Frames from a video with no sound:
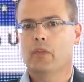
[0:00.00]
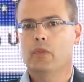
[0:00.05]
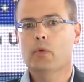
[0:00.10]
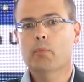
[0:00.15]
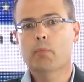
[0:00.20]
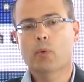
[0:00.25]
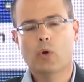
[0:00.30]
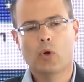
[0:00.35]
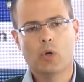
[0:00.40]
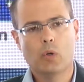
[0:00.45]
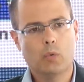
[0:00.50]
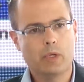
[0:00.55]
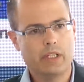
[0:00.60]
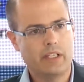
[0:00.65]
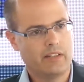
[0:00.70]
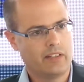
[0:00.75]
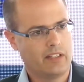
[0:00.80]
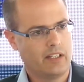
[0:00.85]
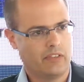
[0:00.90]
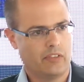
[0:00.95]
the more we
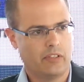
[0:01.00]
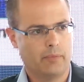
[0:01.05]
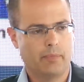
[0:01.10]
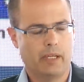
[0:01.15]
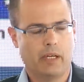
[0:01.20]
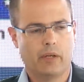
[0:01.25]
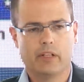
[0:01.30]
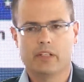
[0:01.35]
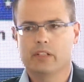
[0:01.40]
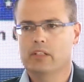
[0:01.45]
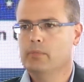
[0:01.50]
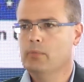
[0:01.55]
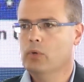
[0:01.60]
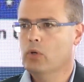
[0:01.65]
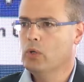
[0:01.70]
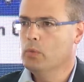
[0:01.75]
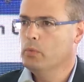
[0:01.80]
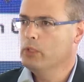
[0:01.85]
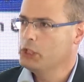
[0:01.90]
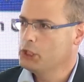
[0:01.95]
discuss about it, the
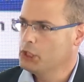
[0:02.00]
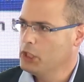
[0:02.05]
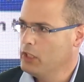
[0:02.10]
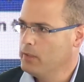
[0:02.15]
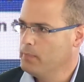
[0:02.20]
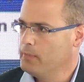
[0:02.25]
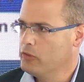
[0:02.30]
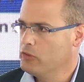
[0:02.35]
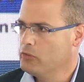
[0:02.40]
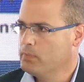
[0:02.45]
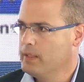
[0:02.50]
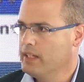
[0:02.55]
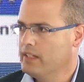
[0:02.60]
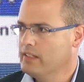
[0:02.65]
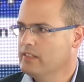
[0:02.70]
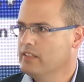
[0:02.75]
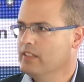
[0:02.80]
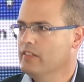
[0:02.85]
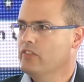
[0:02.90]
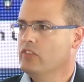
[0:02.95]
more we share
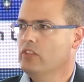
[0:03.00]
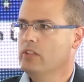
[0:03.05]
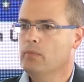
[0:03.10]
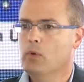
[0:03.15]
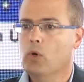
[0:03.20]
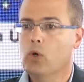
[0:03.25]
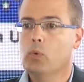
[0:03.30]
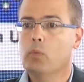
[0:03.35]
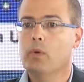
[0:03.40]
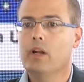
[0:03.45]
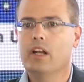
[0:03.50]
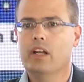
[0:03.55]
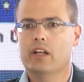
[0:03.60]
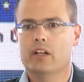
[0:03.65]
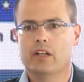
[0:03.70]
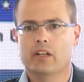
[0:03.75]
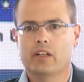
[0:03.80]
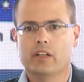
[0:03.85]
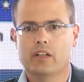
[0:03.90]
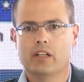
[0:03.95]
perspectives, the more we
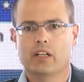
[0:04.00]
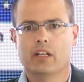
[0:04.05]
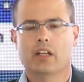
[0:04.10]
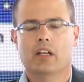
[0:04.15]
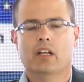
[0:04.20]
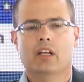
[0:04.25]
learn